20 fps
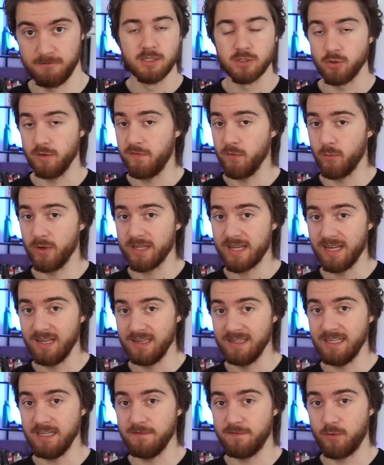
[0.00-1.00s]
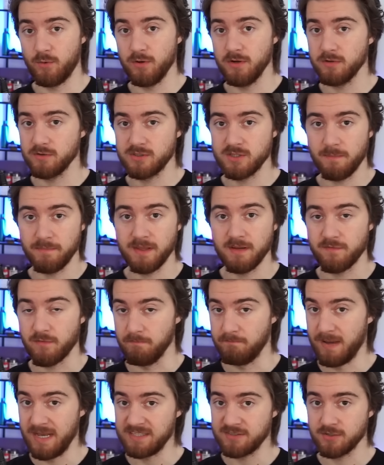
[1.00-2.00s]
So if you want to get Elite Void or something
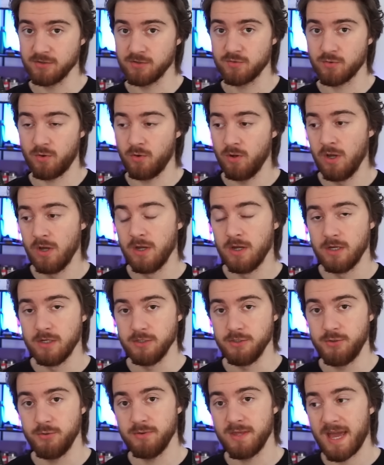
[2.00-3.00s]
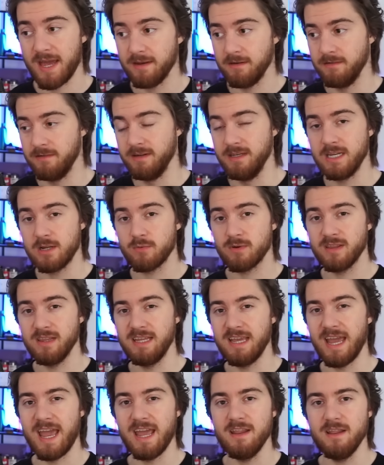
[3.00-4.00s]
from Pest Control, do that nearing
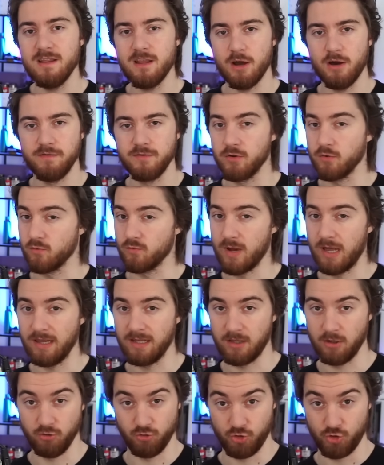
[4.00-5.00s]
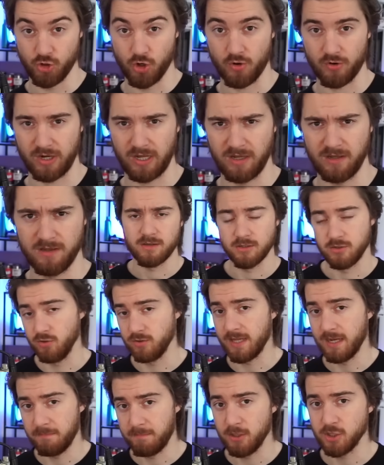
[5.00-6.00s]
the end of your relic journey, because you'll
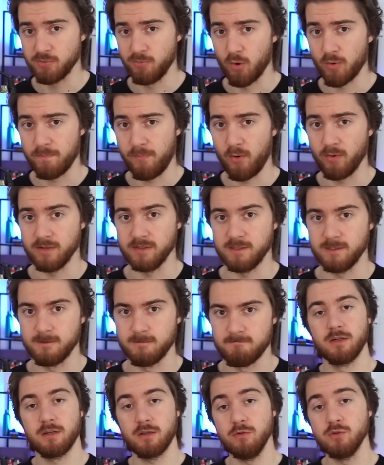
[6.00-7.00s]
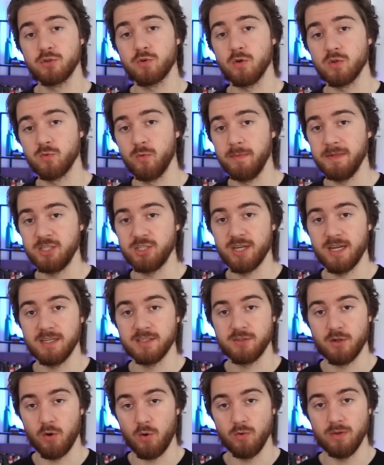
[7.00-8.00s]
get a bunch more points. Blue scrolls will be
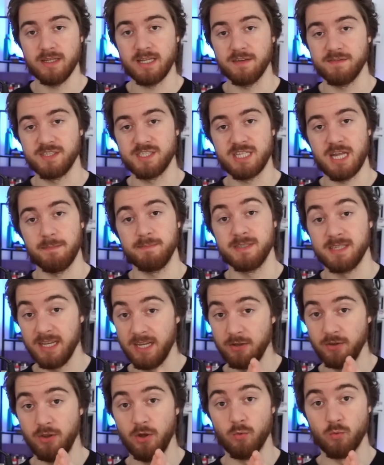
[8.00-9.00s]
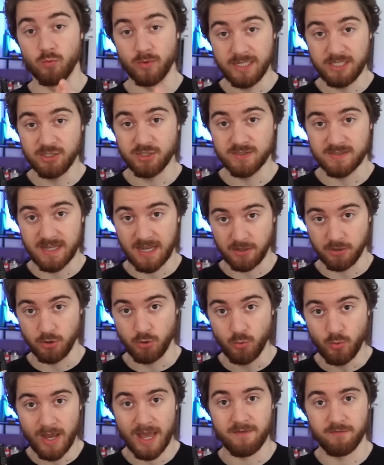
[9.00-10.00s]
changed to only give steps in the regions that
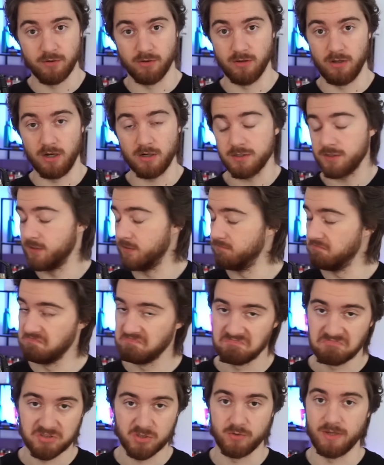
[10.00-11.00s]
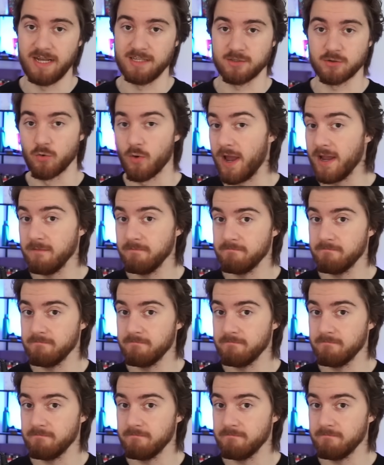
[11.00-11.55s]
you have unlocked, so that's great.